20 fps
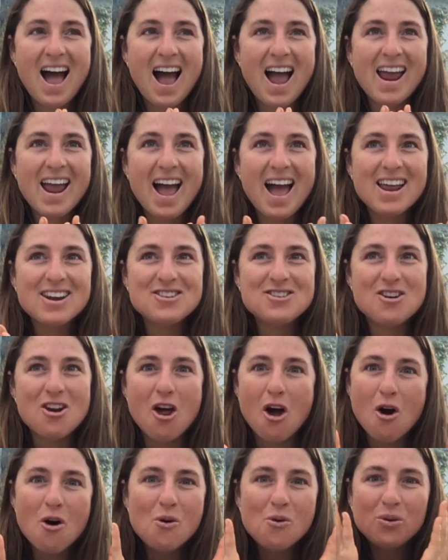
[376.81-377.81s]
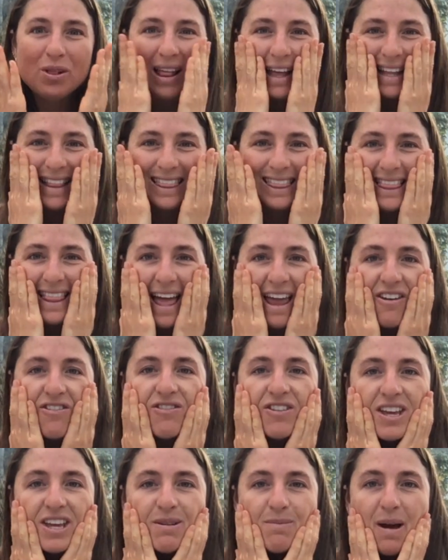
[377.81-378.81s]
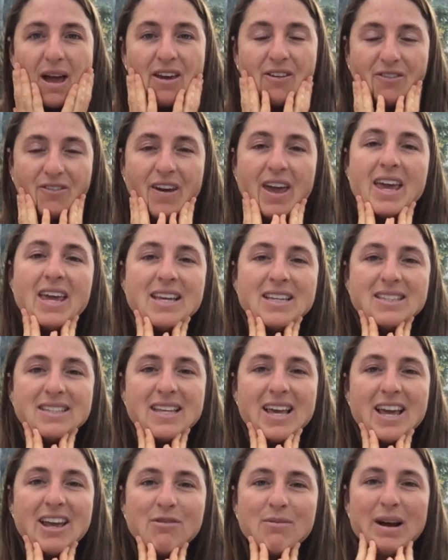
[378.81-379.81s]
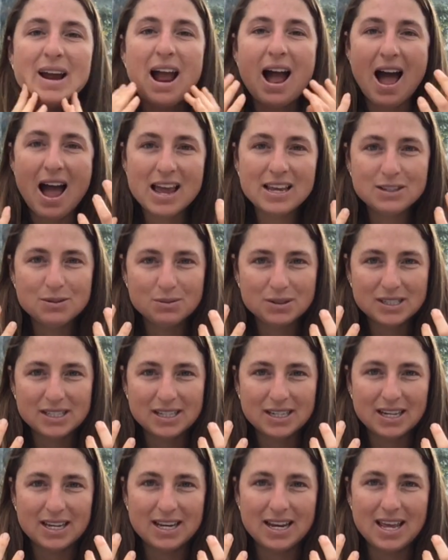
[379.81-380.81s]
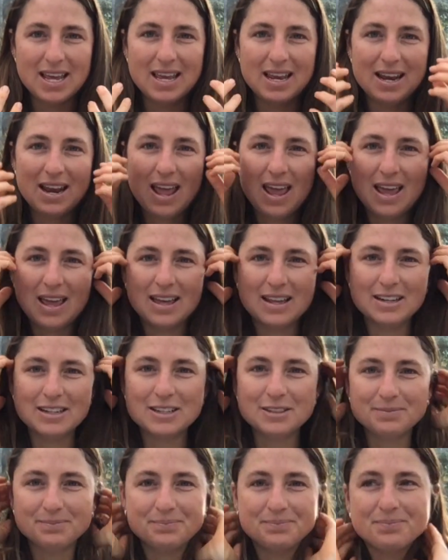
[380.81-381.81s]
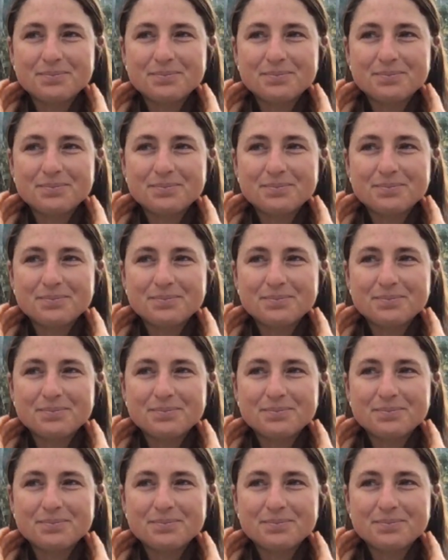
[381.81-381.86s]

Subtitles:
I had no like life in my face, and my eyes were sunken in, and